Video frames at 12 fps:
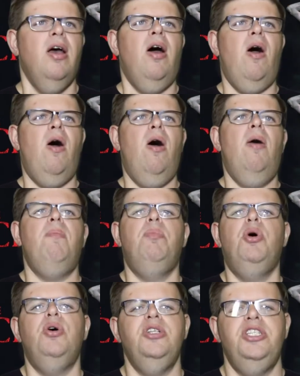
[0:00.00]
are
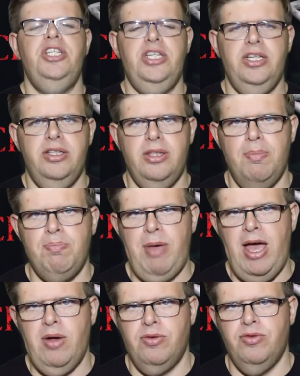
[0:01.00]
pushing the
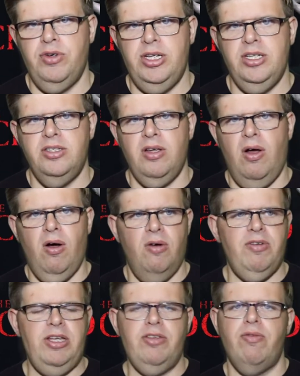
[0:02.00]
boundaries
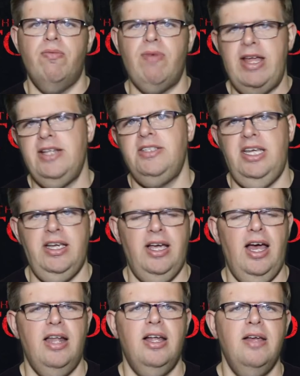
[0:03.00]
of its rating,
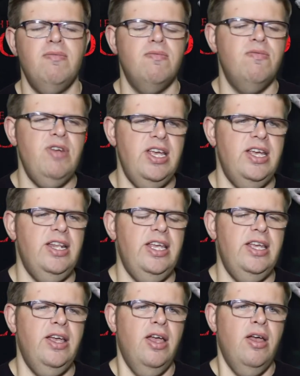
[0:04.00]
and I
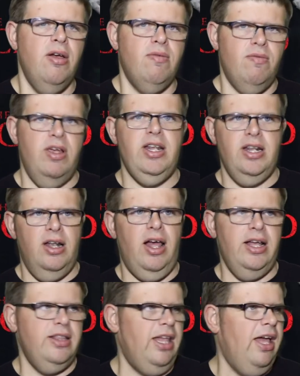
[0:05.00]
really, really
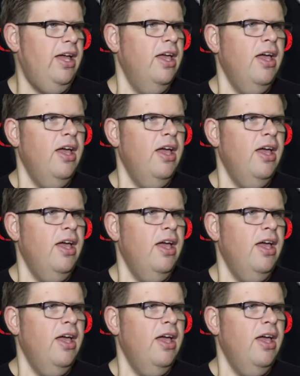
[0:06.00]
like that.